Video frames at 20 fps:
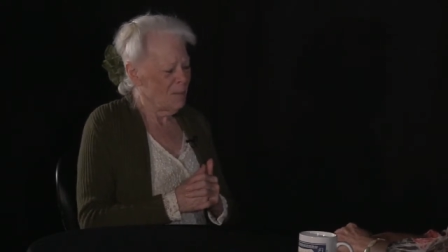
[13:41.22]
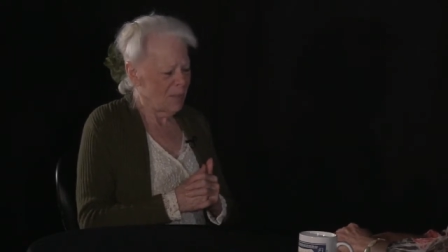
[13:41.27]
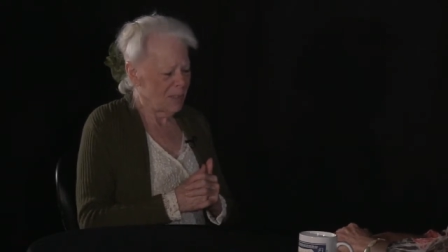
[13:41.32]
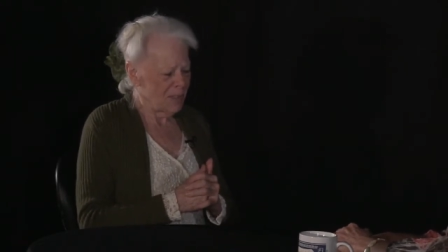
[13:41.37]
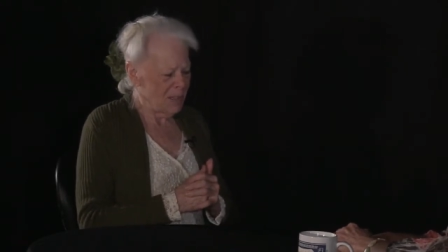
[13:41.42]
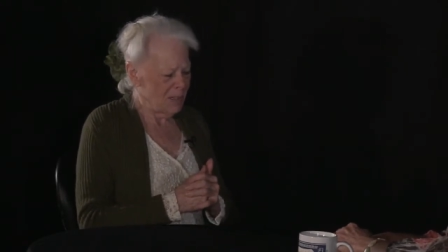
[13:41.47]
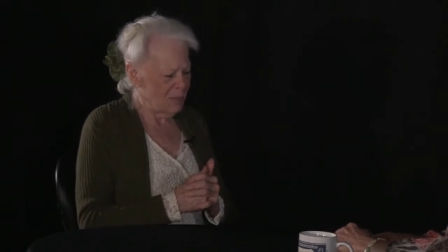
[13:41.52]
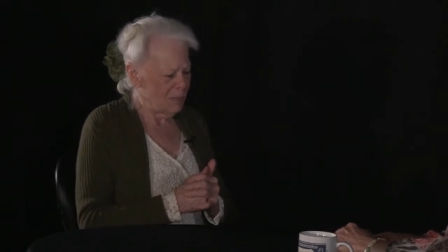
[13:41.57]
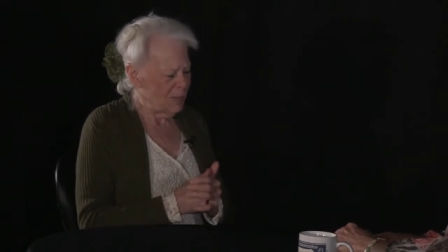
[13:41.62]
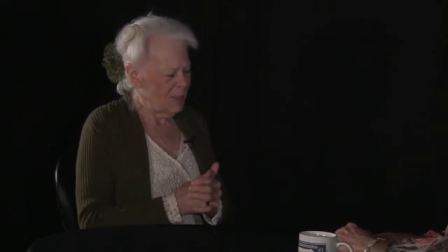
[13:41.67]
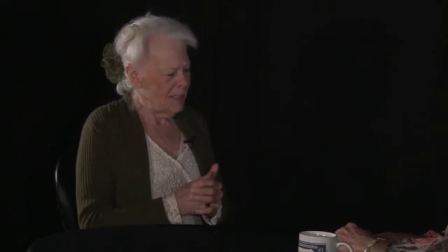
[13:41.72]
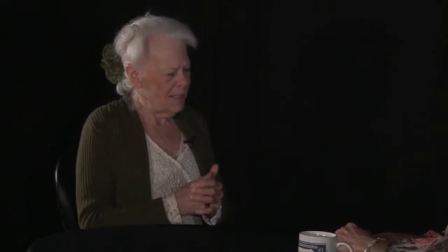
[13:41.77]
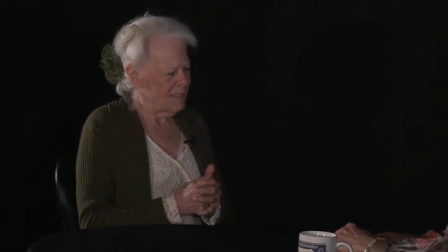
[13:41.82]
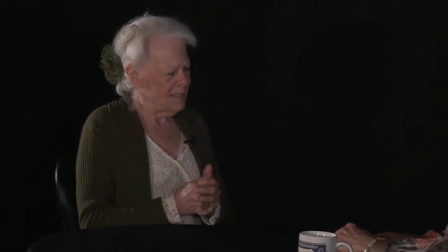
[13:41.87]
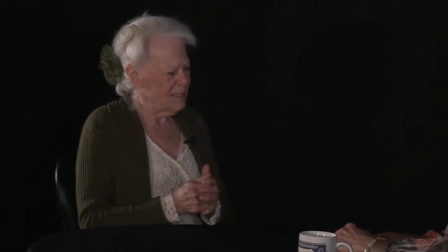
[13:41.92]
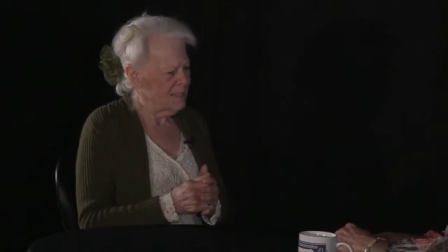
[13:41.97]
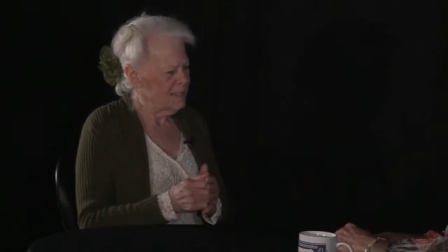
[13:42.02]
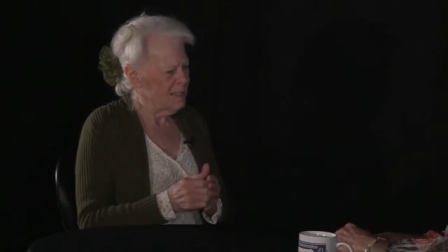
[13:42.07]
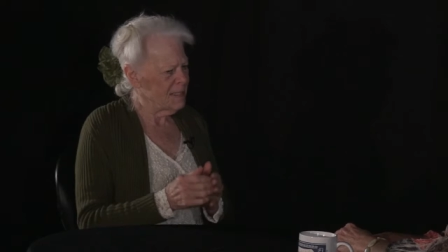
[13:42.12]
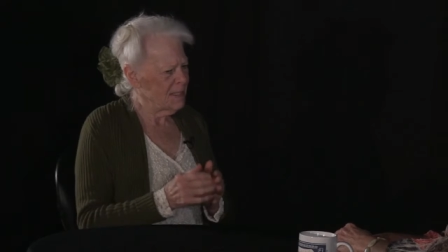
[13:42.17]
But our
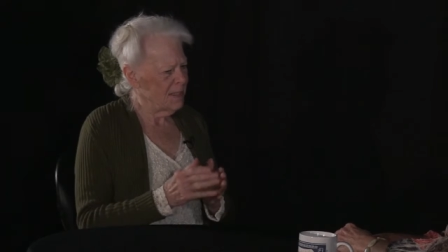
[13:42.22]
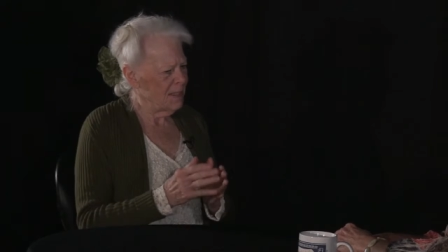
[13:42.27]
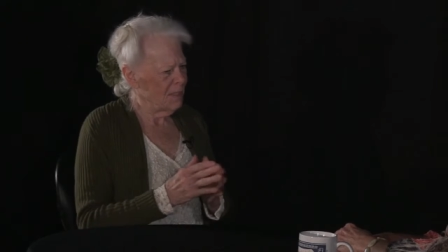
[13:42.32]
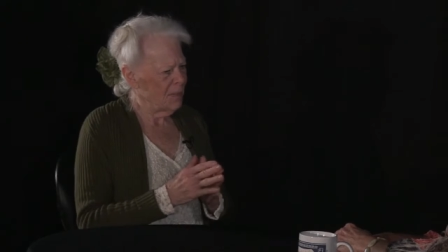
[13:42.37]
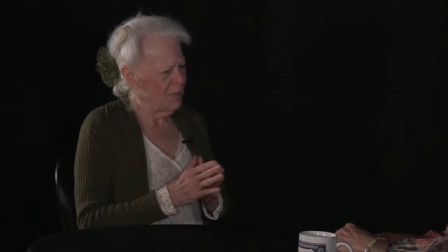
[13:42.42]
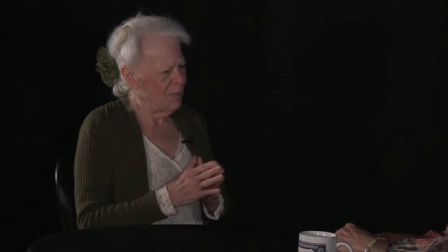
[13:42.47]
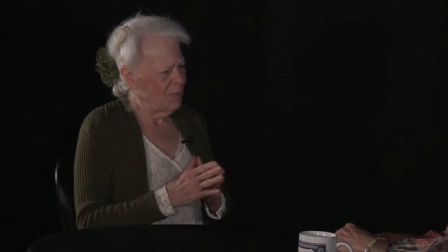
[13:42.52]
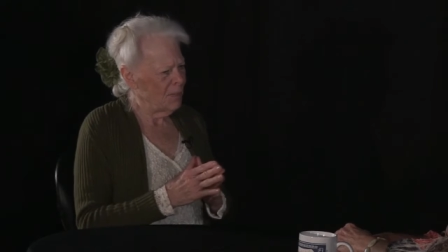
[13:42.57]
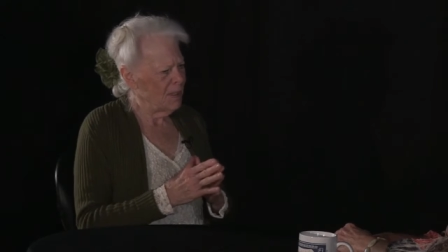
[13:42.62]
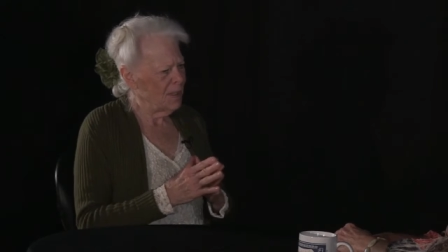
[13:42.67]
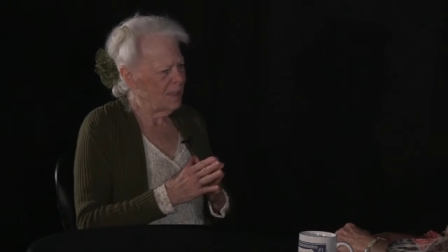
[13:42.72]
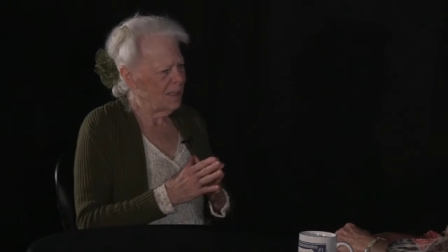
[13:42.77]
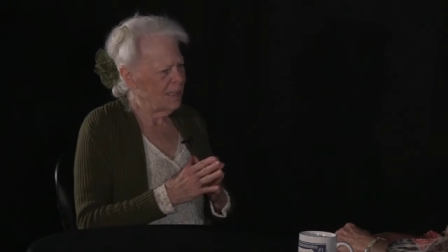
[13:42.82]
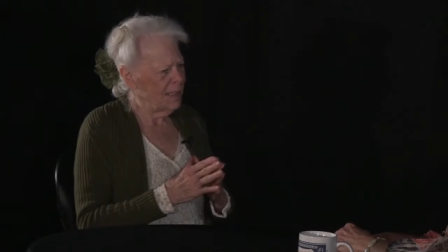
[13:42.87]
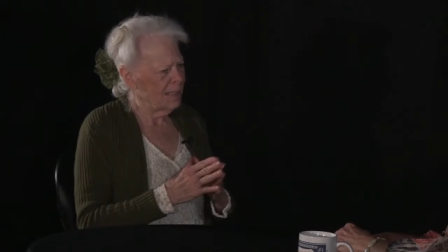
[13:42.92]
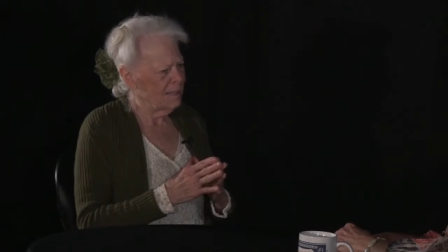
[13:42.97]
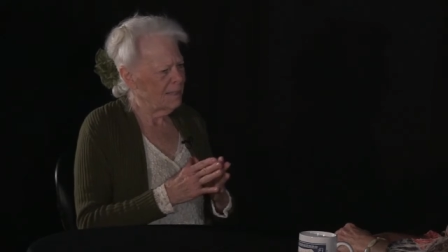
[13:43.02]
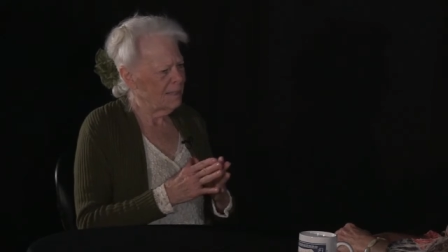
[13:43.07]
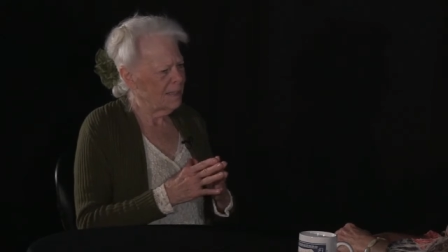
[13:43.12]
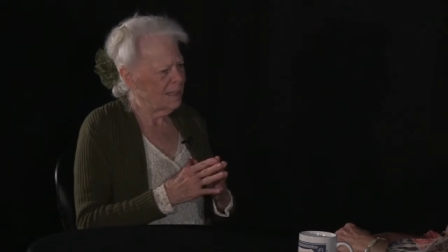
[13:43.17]
friends, really,
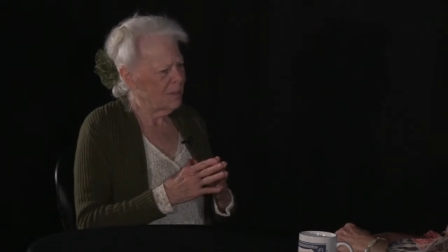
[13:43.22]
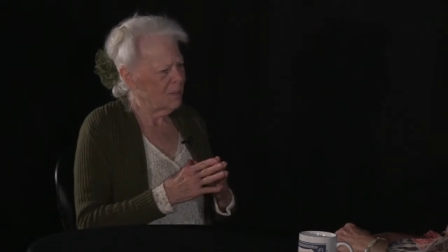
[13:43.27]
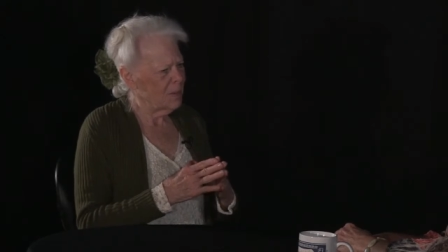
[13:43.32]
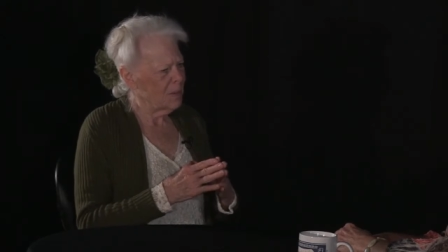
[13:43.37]
I think